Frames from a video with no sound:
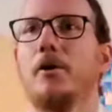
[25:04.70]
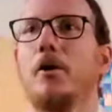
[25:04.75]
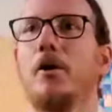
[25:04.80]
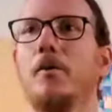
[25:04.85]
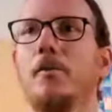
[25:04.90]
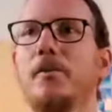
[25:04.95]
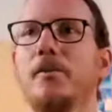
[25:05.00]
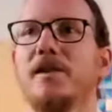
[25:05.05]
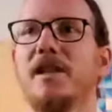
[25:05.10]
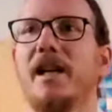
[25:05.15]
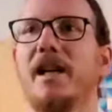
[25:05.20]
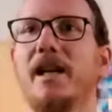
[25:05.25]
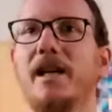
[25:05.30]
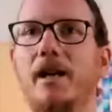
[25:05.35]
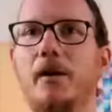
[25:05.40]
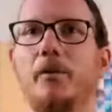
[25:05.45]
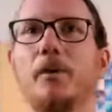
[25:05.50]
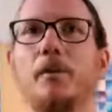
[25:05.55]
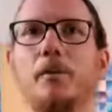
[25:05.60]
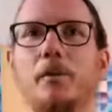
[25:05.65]
all say
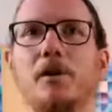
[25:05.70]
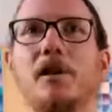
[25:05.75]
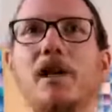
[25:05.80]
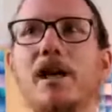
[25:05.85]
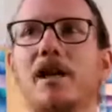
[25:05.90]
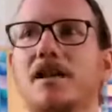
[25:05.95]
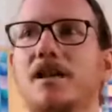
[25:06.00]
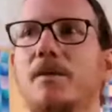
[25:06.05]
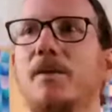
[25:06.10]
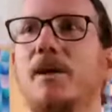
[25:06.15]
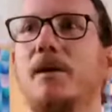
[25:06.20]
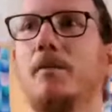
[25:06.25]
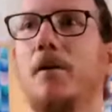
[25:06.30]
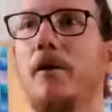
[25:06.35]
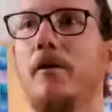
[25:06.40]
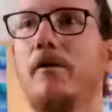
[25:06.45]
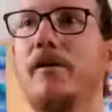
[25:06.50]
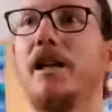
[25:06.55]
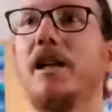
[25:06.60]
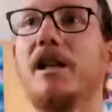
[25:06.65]
that we would like to be
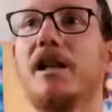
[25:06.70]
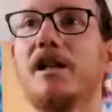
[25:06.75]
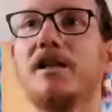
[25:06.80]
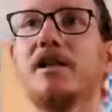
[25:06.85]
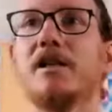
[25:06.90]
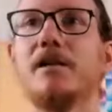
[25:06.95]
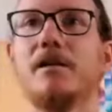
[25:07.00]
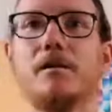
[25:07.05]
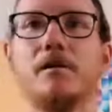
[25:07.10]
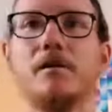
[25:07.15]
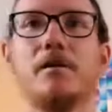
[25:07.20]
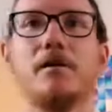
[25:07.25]
more fearless.